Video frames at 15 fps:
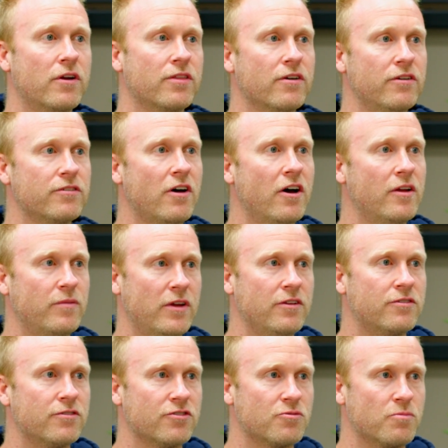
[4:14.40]
those items
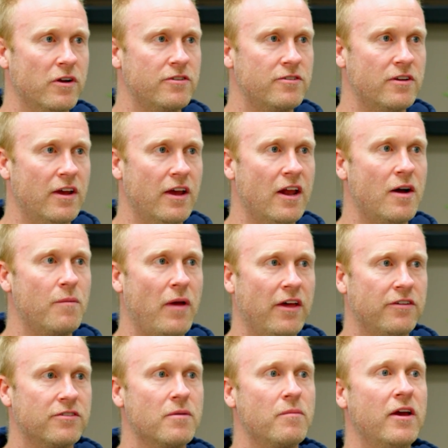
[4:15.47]
into a spreadsheet and I'm
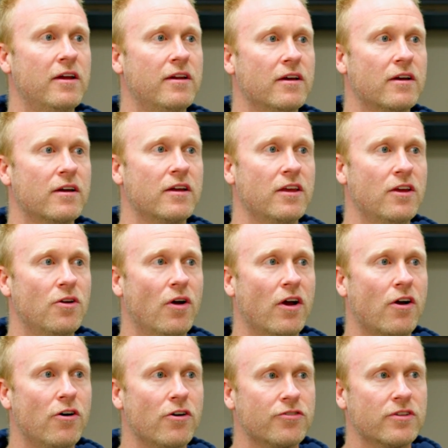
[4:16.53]
estimating, a
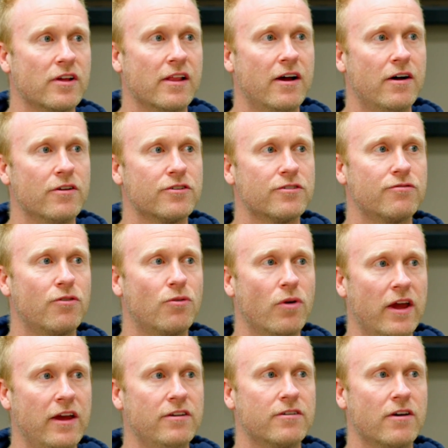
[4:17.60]
cost allowance for
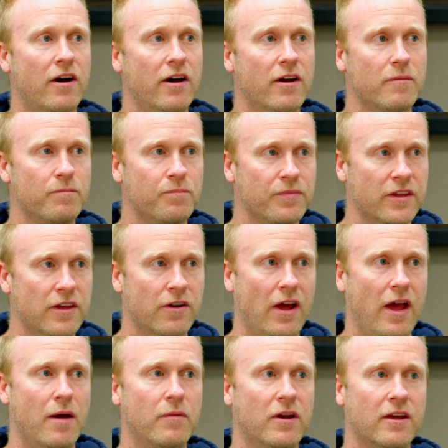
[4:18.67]
each item.
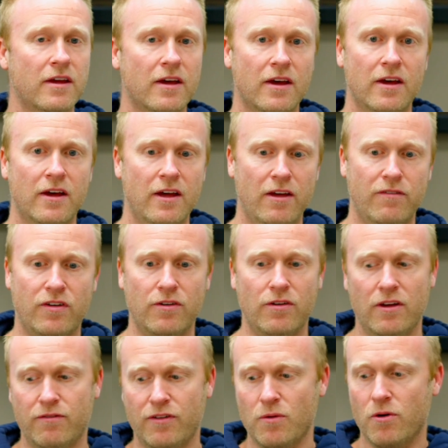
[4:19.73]
How many, if
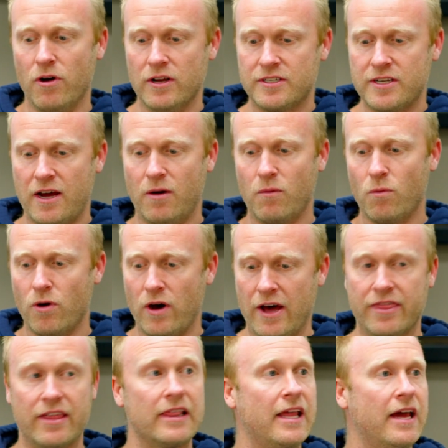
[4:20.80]
you worked out what are
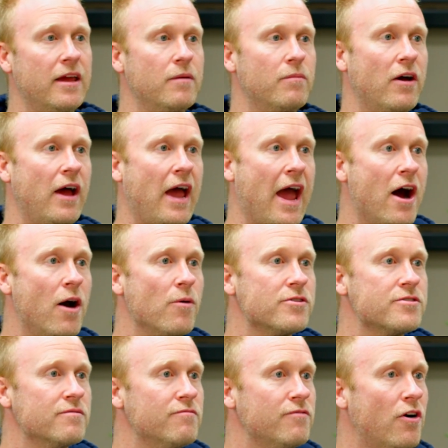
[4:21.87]
the labor hours
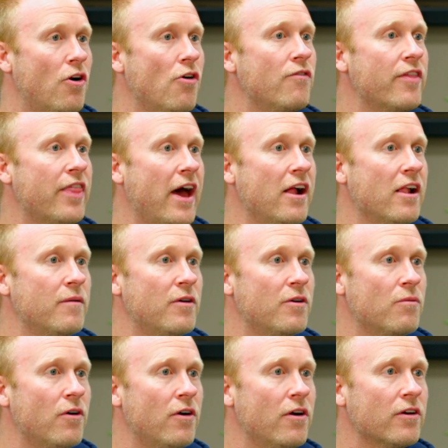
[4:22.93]
involved with that element
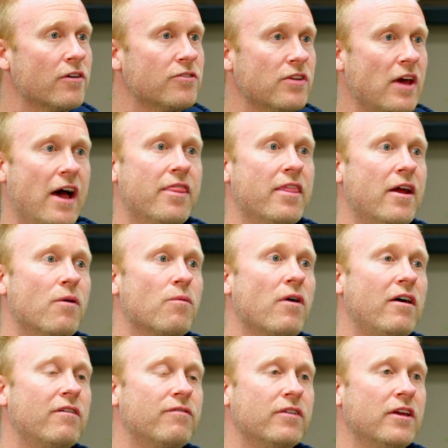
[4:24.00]
of works, and then a
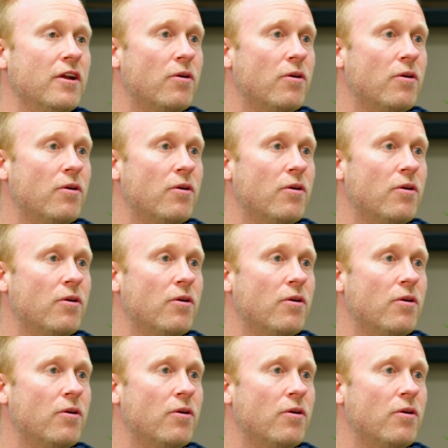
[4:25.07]
rough,